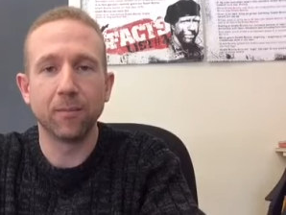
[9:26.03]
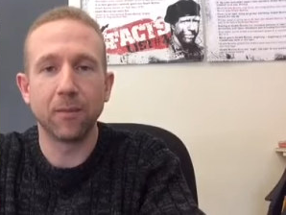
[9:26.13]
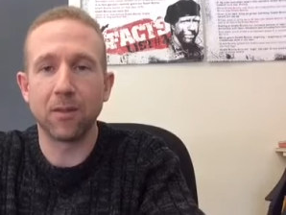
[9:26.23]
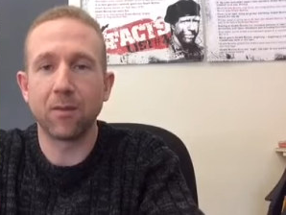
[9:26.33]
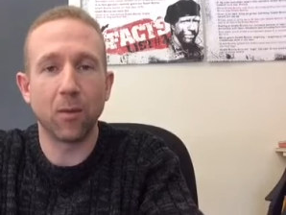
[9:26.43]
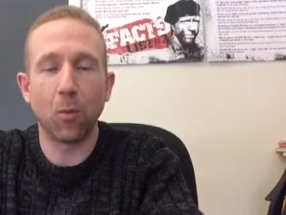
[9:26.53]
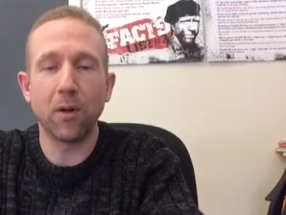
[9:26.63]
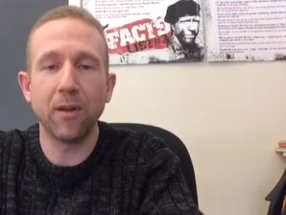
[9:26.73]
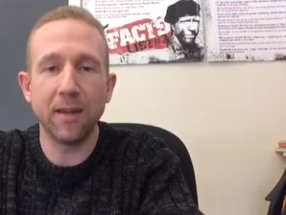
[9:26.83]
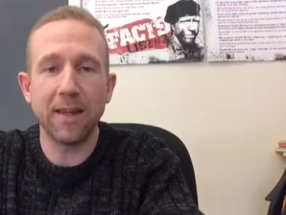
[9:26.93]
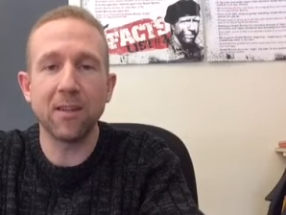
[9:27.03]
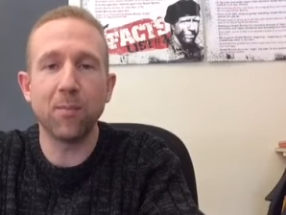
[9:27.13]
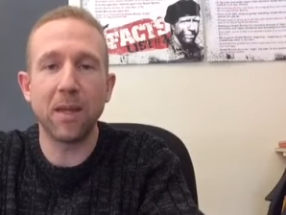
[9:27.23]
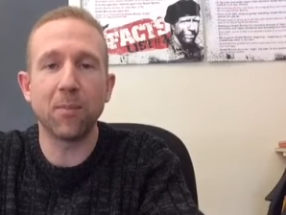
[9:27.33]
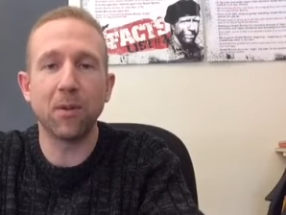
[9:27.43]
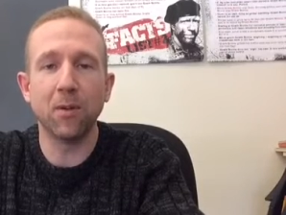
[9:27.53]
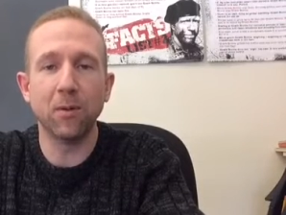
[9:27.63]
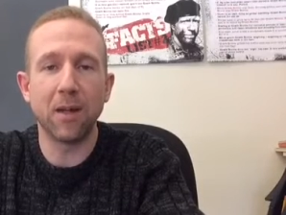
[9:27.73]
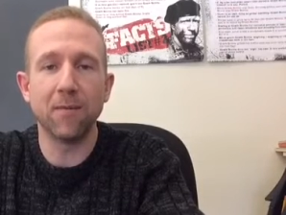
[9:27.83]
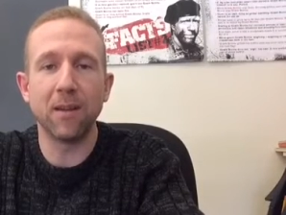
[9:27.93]
The world needs people who
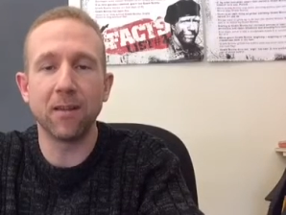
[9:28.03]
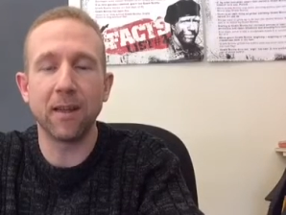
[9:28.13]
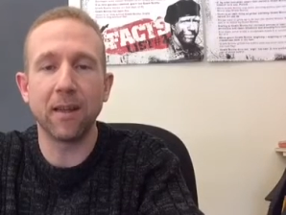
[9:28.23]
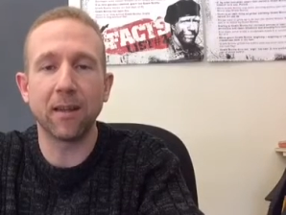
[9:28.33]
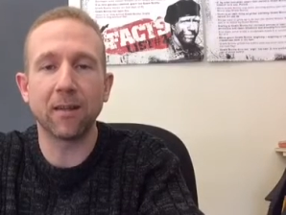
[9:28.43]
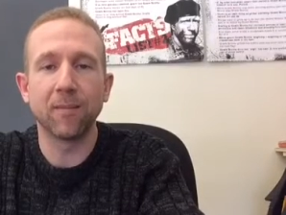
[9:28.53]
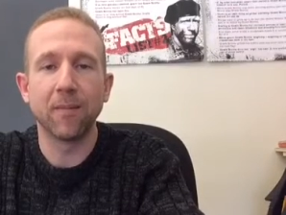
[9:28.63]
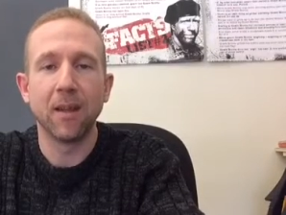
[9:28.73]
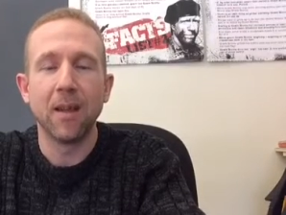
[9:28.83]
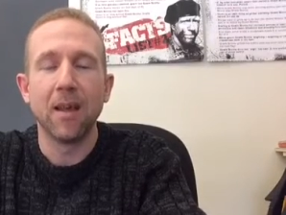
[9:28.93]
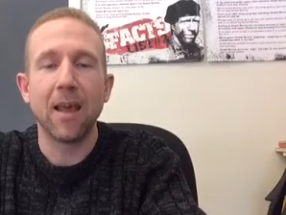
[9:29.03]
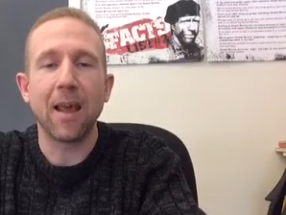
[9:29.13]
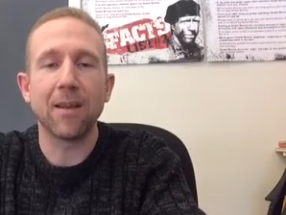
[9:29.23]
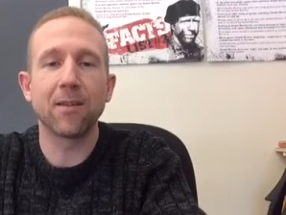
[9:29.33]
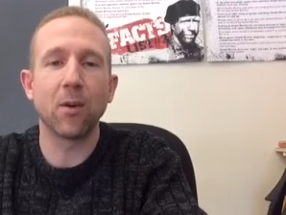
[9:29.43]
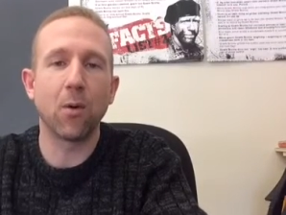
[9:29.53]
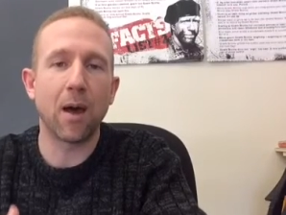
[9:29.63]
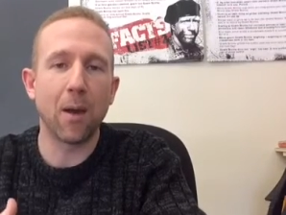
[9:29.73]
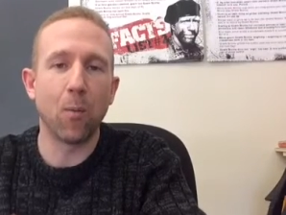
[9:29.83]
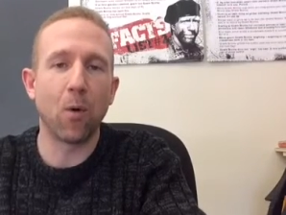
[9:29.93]
love to think. And so
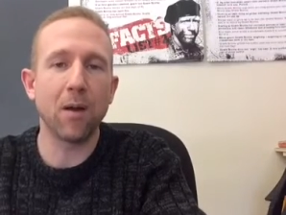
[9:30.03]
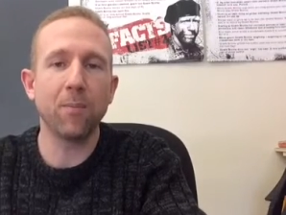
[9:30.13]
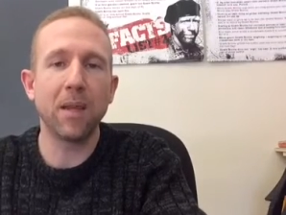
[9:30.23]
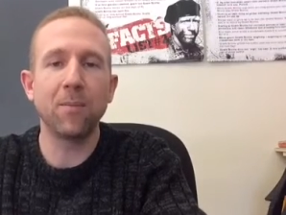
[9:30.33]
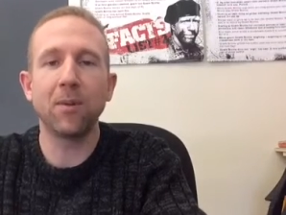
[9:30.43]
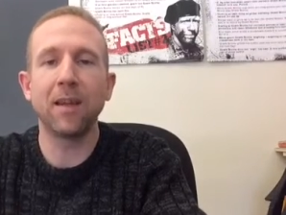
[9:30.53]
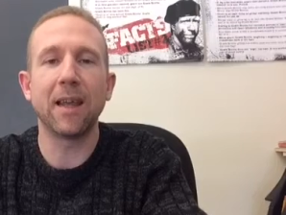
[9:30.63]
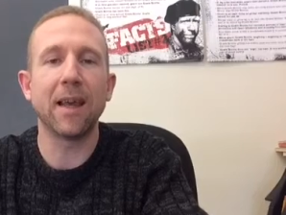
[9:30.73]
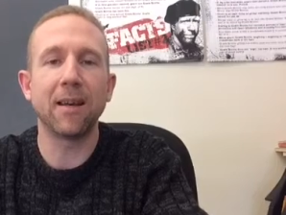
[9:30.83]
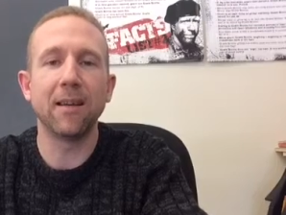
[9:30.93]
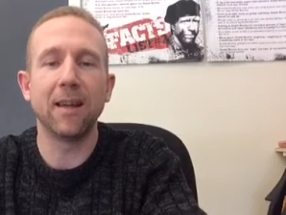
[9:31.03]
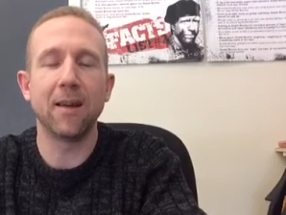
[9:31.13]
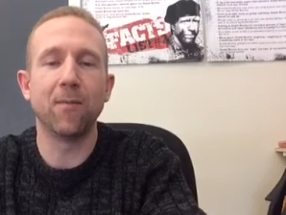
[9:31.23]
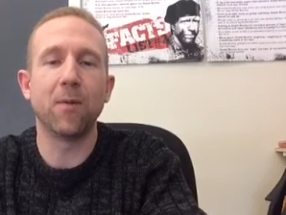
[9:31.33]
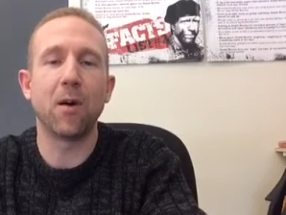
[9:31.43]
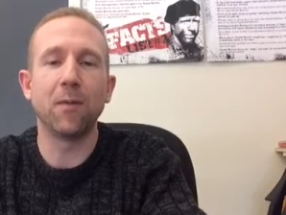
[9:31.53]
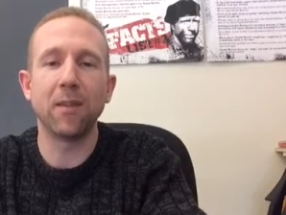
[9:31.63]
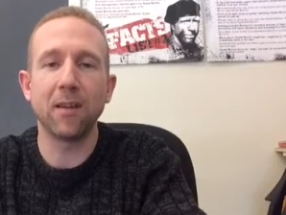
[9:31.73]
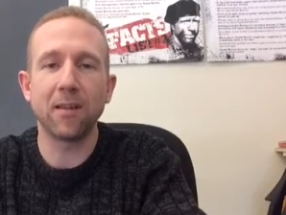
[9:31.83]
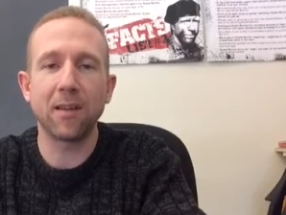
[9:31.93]
I want people to get involved in
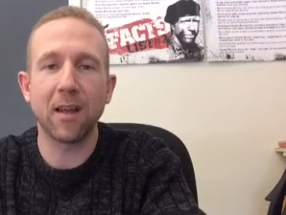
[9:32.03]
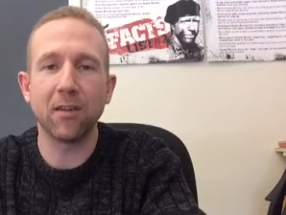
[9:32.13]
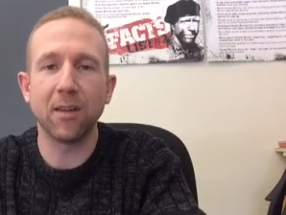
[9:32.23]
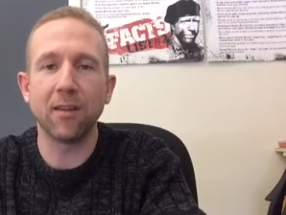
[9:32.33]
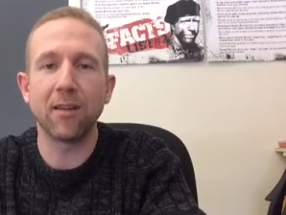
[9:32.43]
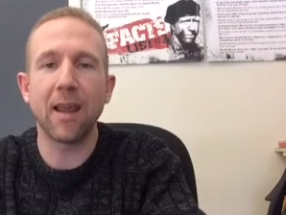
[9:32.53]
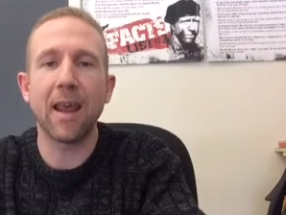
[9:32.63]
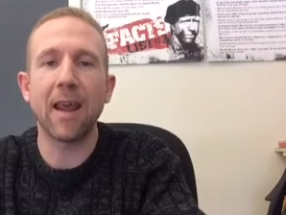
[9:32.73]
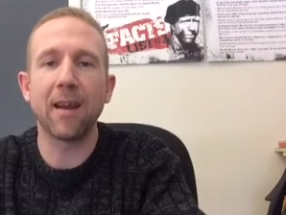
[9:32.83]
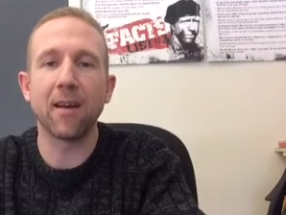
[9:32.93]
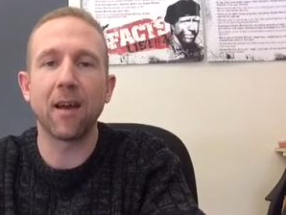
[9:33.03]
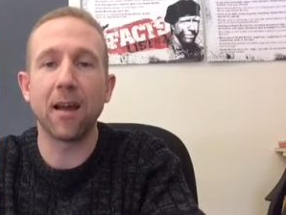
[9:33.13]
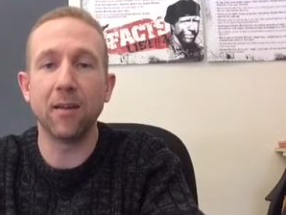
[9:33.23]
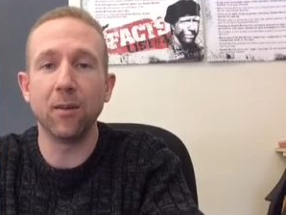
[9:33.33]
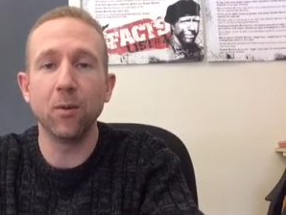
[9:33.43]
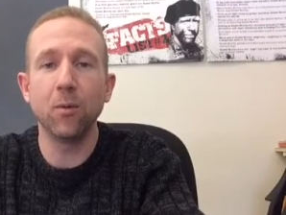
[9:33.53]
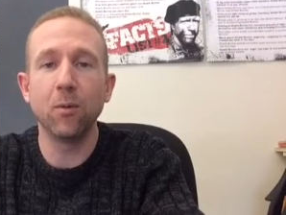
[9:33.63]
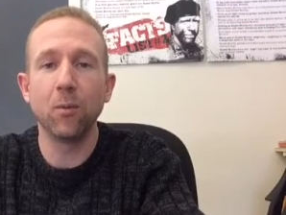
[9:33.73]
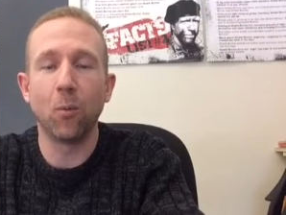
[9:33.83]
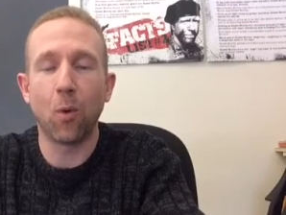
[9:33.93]
the discussions, and I
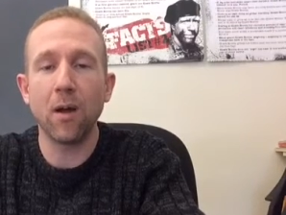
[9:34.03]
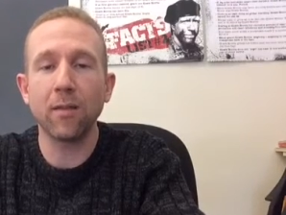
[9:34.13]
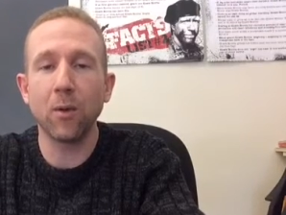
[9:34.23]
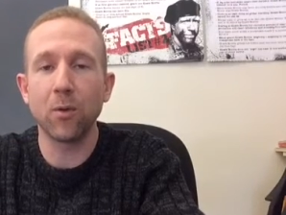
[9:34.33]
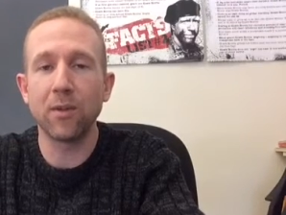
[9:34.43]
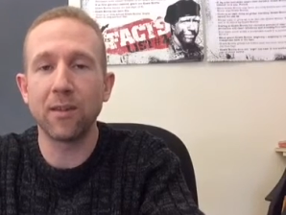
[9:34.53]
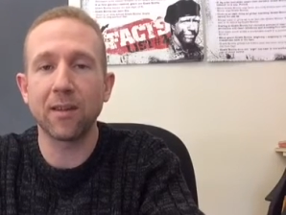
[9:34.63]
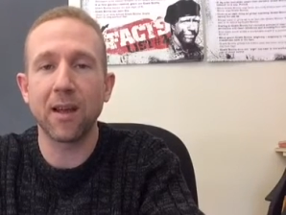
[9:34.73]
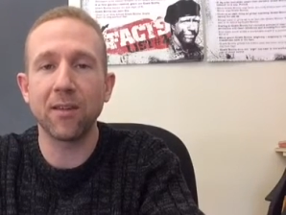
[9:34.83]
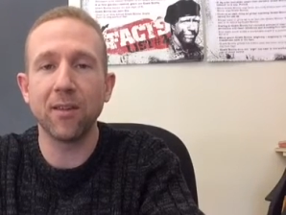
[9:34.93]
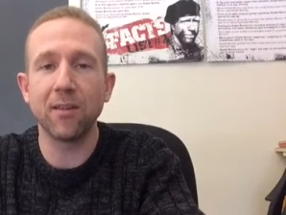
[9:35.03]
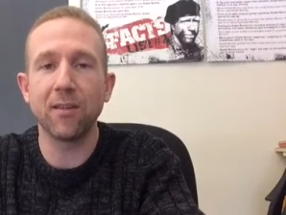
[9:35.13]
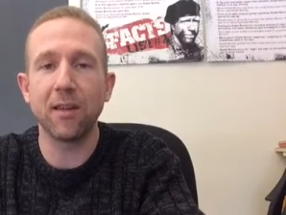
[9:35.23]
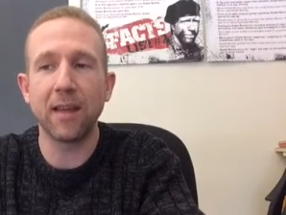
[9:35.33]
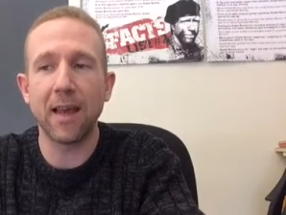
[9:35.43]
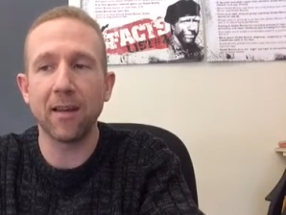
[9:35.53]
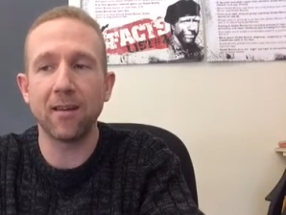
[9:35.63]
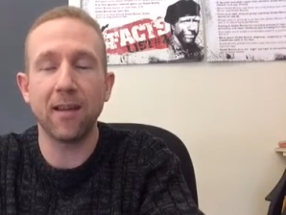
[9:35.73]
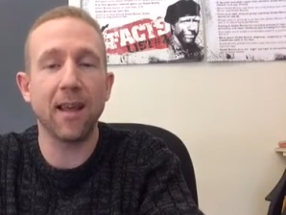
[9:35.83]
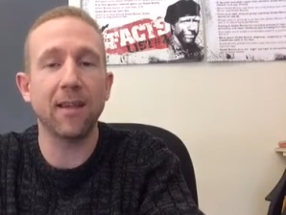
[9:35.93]
do want those discussions to
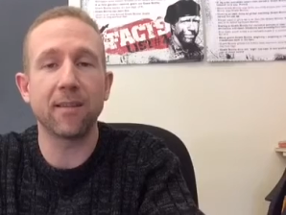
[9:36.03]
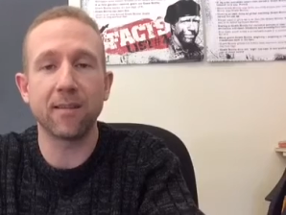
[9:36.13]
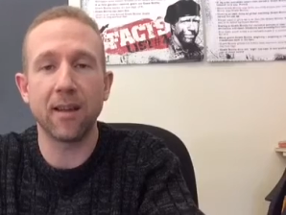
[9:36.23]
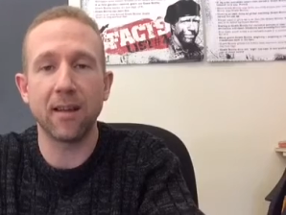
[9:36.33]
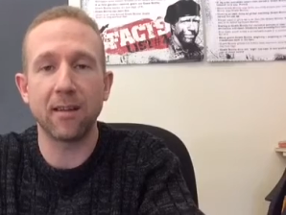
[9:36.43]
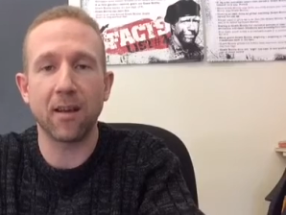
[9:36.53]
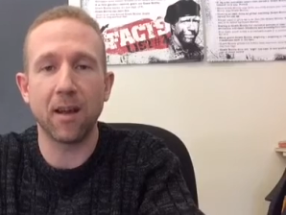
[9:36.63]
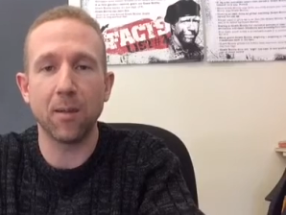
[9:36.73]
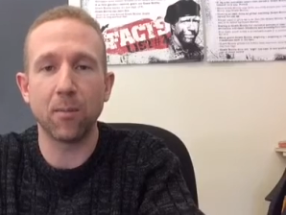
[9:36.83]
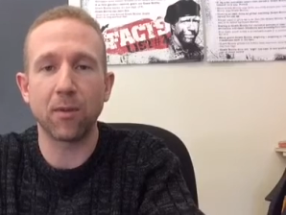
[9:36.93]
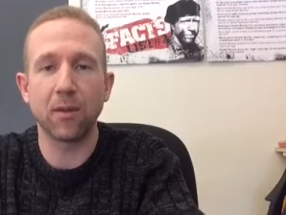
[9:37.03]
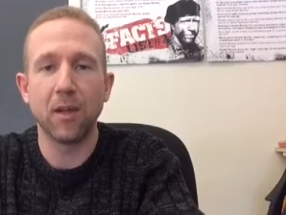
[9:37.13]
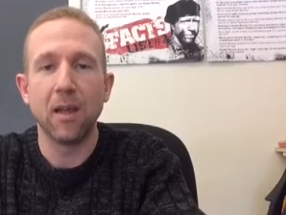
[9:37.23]
get tense at times.